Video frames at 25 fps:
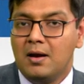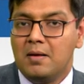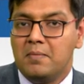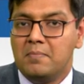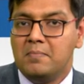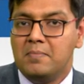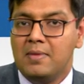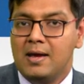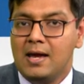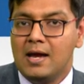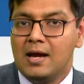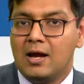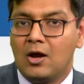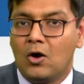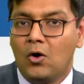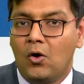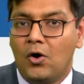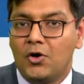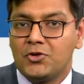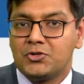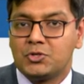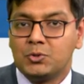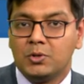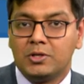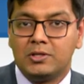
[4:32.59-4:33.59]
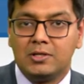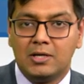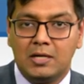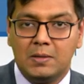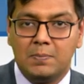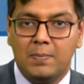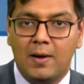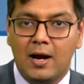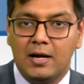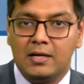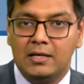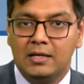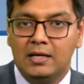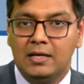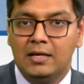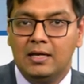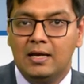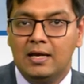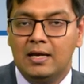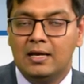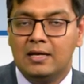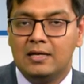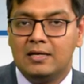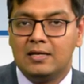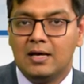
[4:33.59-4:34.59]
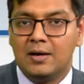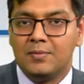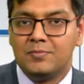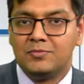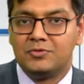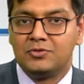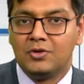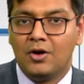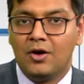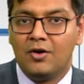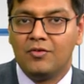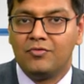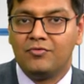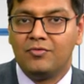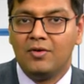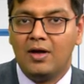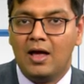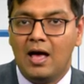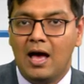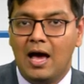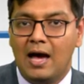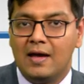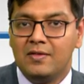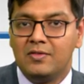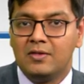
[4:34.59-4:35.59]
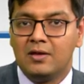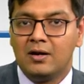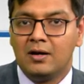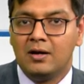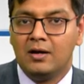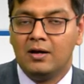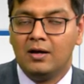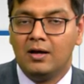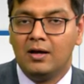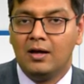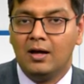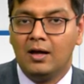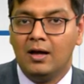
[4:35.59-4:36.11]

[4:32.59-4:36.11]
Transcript: may cause to a third party in terms of either a,